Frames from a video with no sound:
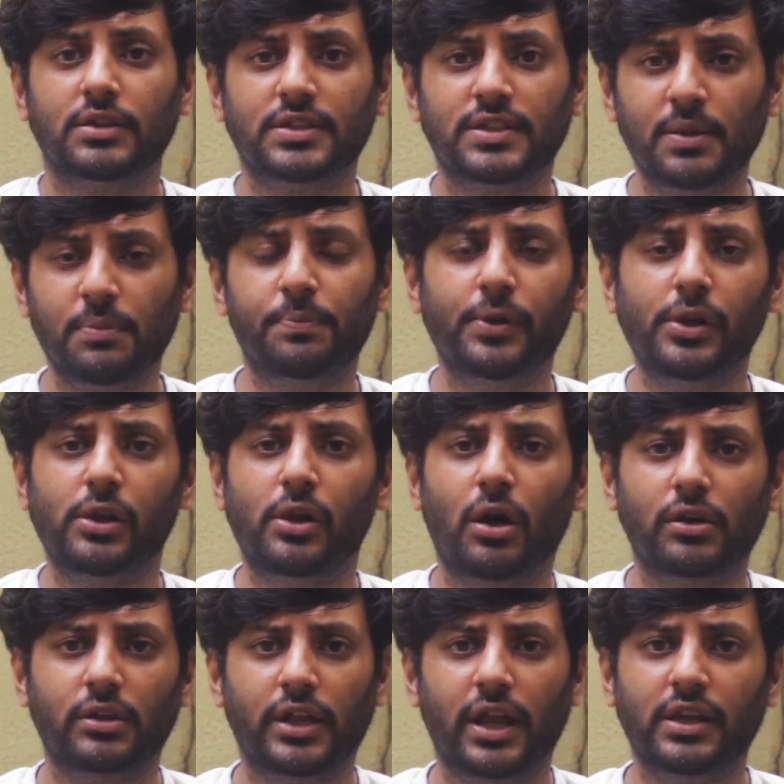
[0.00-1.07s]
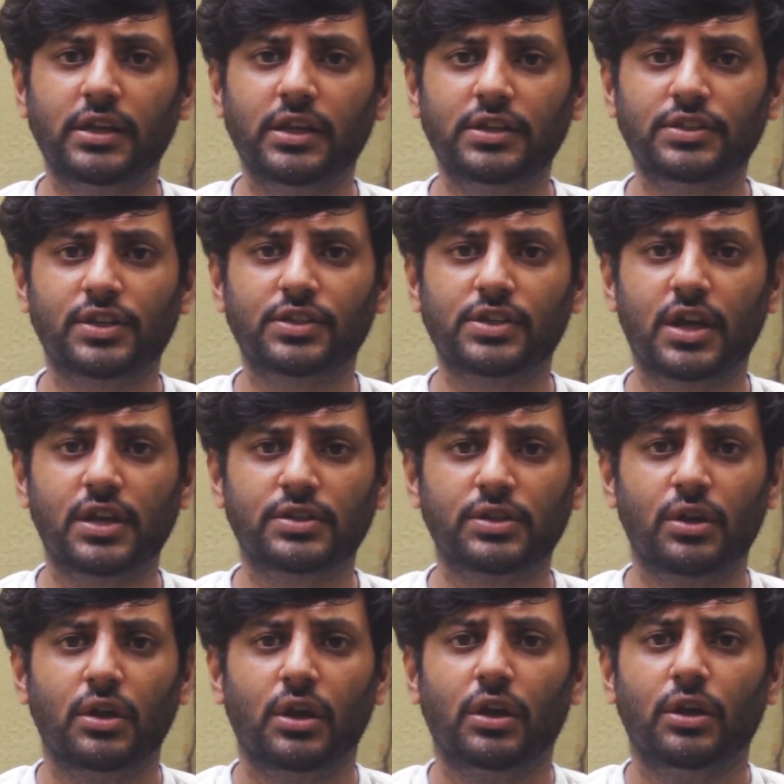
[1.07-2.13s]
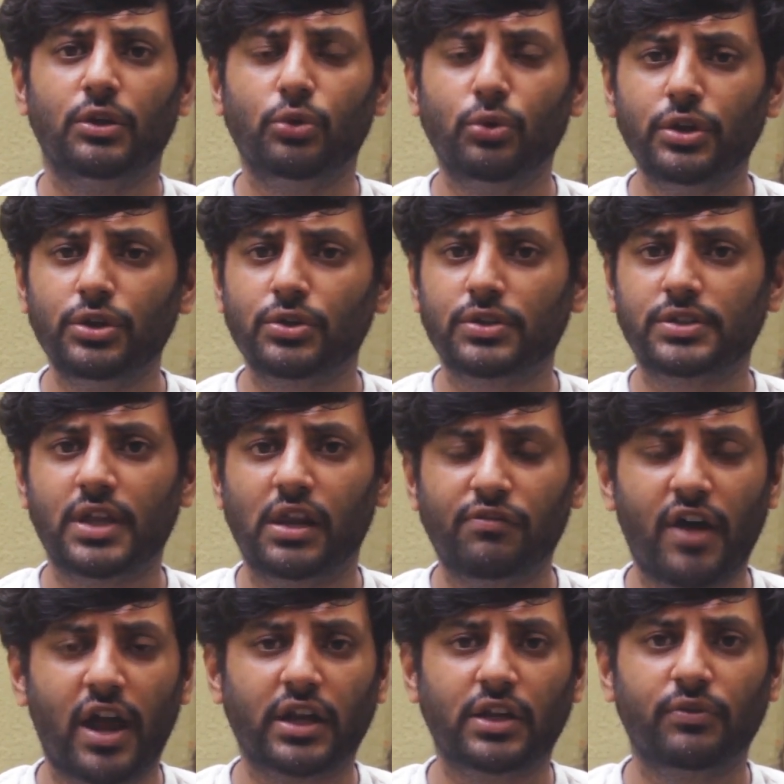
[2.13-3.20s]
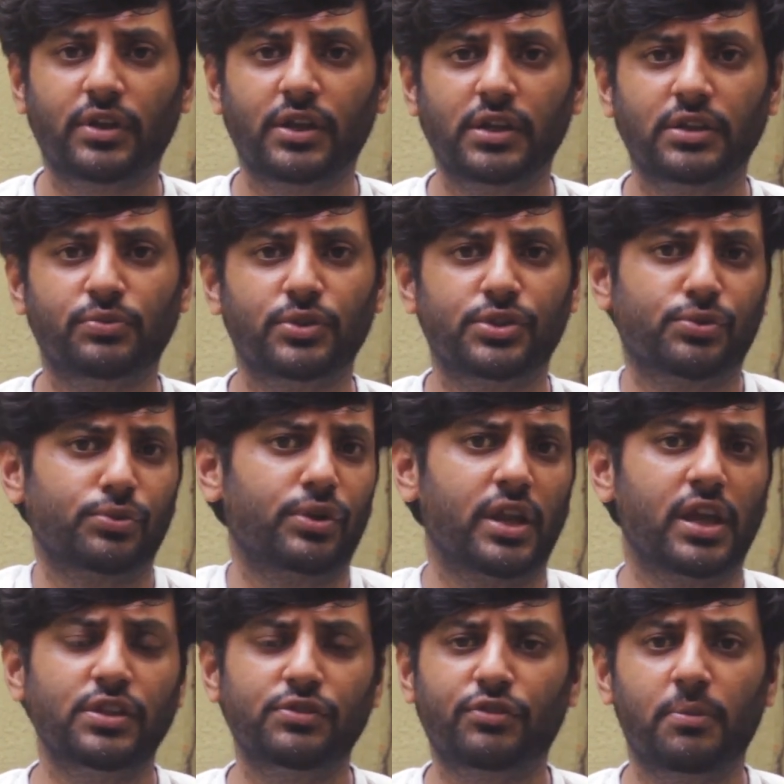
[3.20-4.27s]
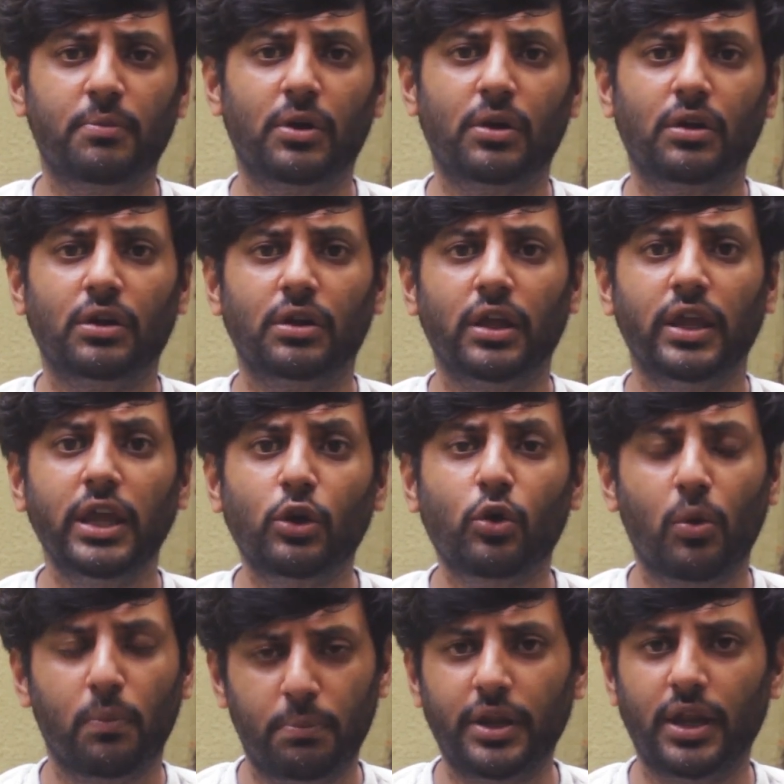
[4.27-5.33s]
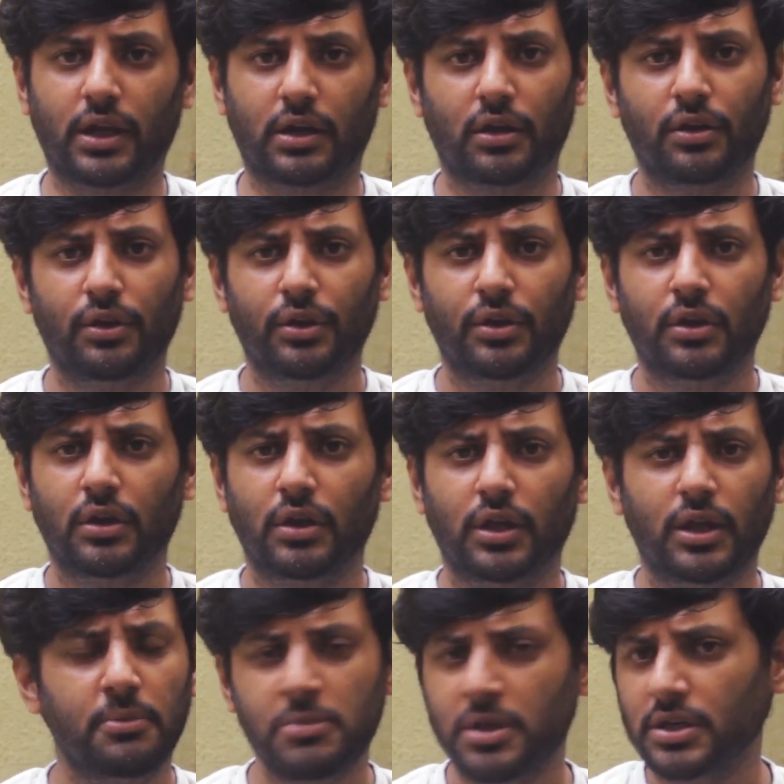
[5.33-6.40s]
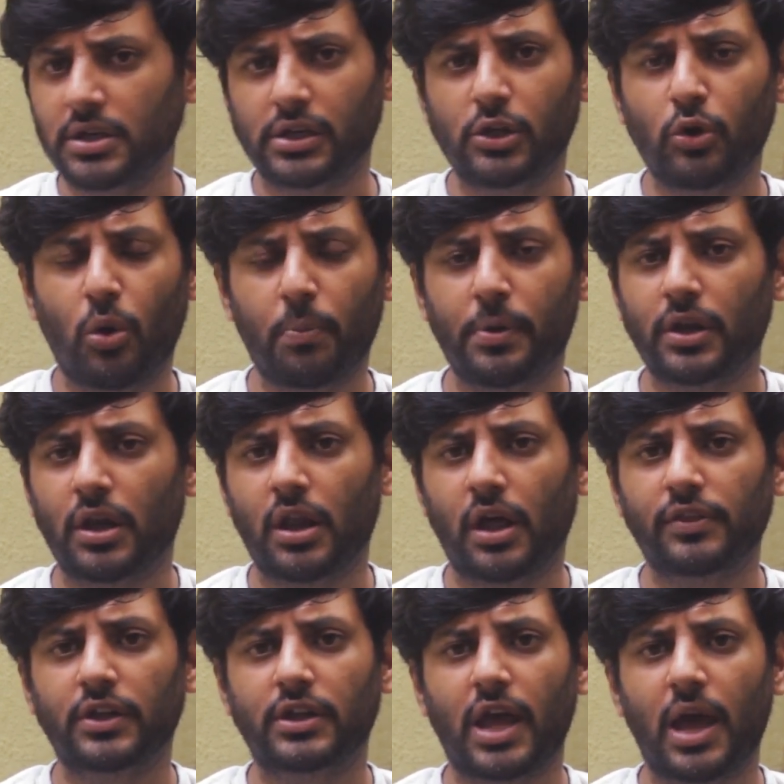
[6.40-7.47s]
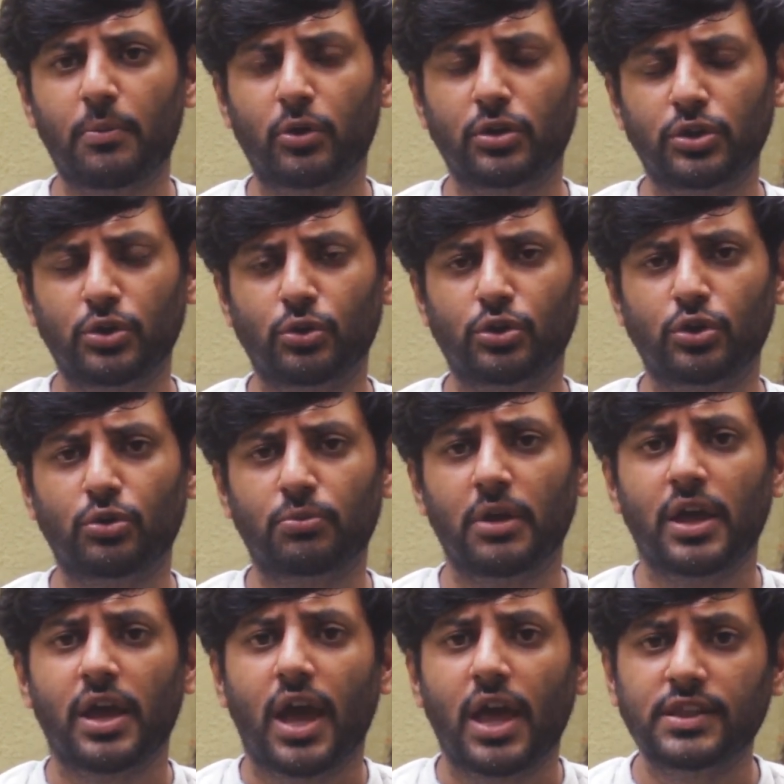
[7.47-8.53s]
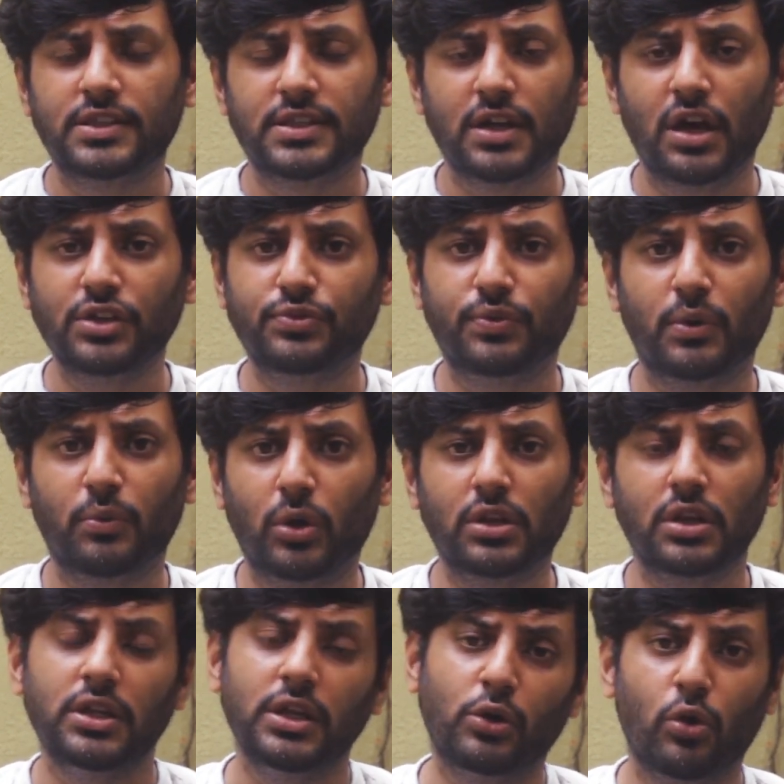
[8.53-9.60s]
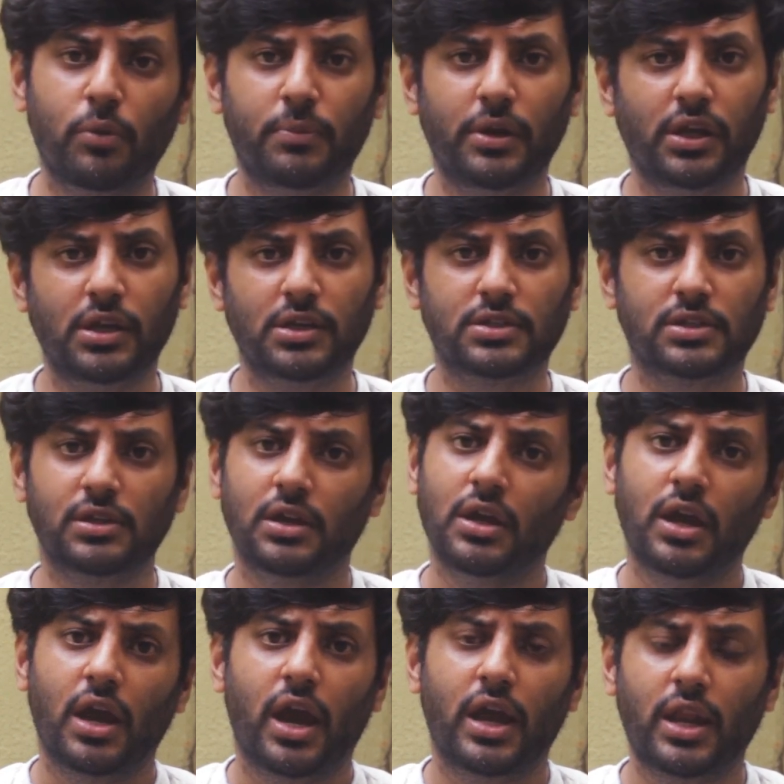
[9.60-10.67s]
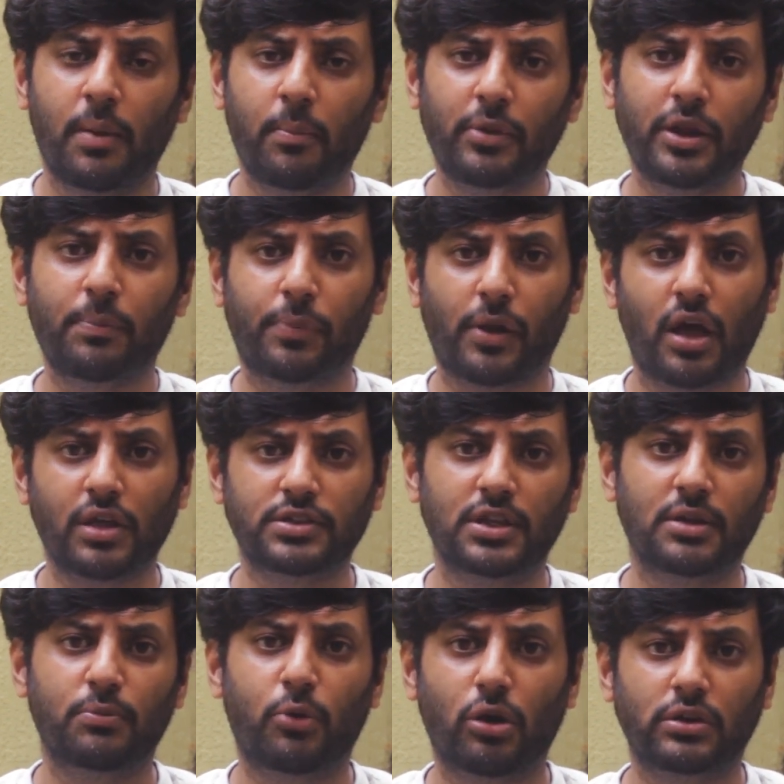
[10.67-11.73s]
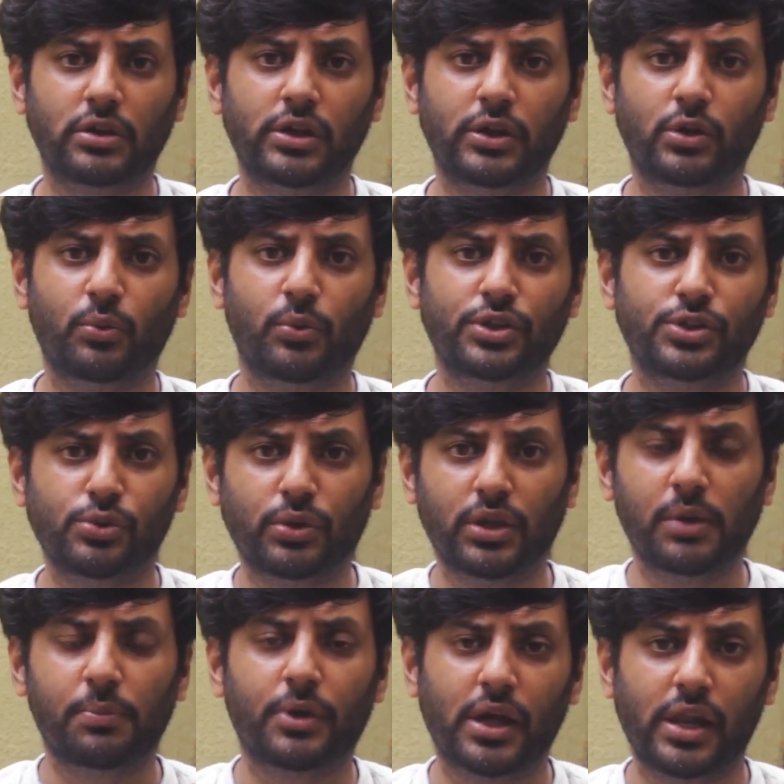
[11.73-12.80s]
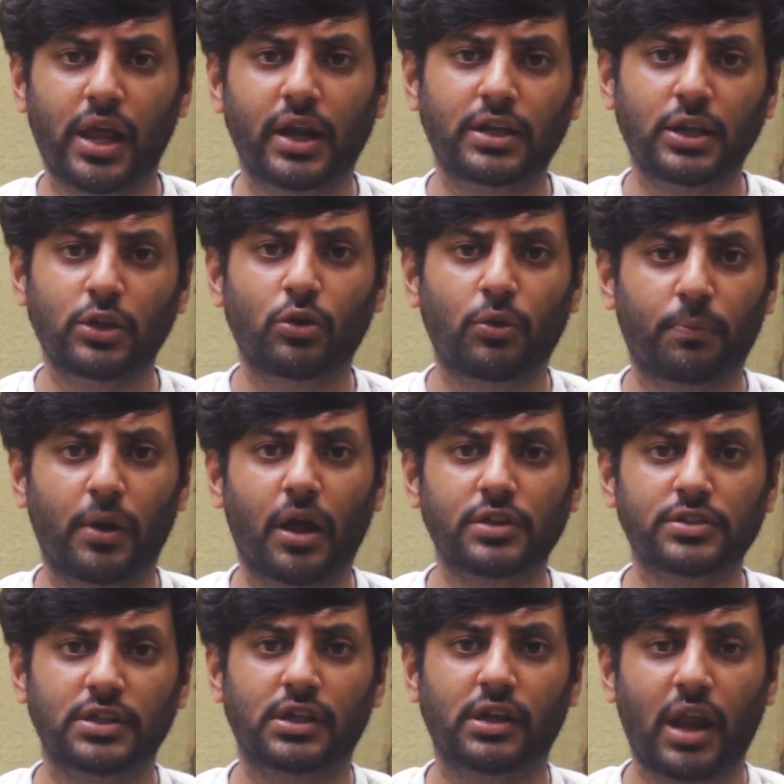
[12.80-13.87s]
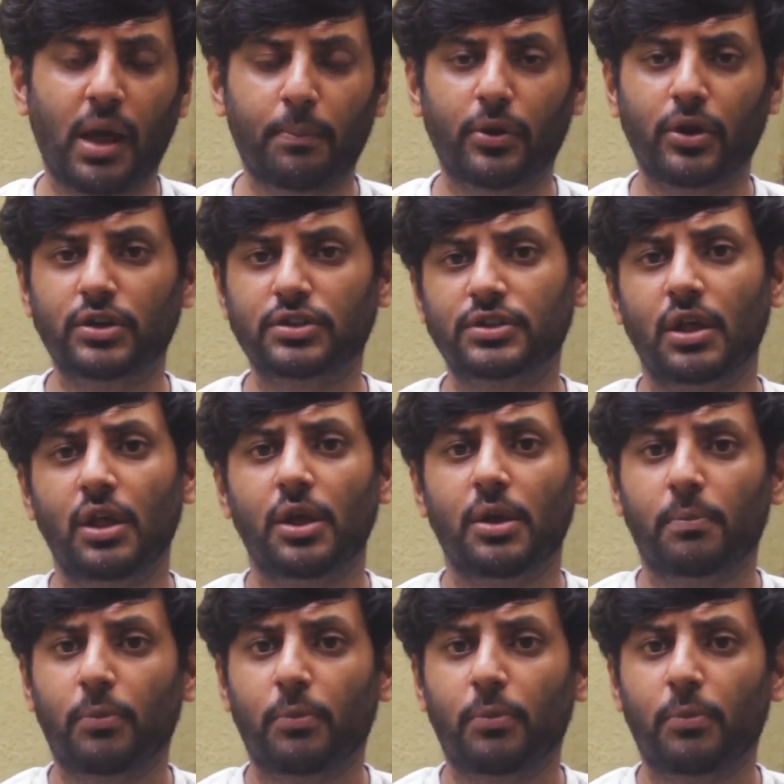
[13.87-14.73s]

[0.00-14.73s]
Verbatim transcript: Simple techniques such as do-it-yourself activities, which could range from an eco-brick. Immediately open another tab on YouTube and search for what an eco-brick is. An empty plastic bottle into which you keep collecting your plastic wrappers,